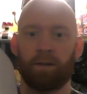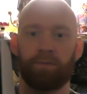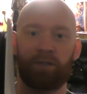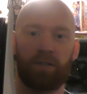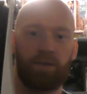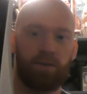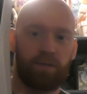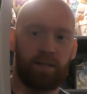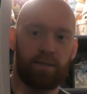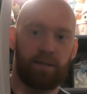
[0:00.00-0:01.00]
Obviously you can
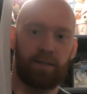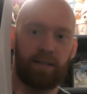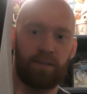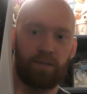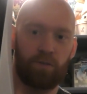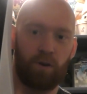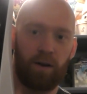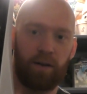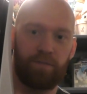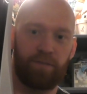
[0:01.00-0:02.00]
see it's the disk
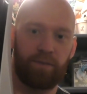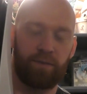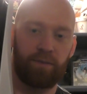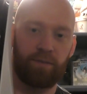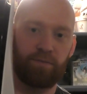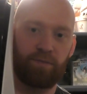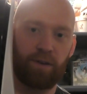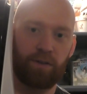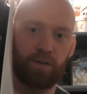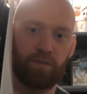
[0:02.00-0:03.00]
drive
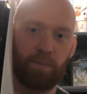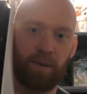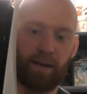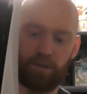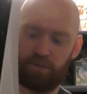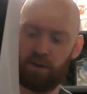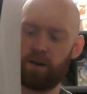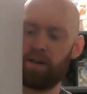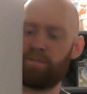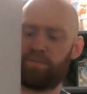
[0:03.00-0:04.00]
version of the
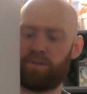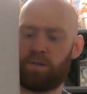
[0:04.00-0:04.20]
PS5.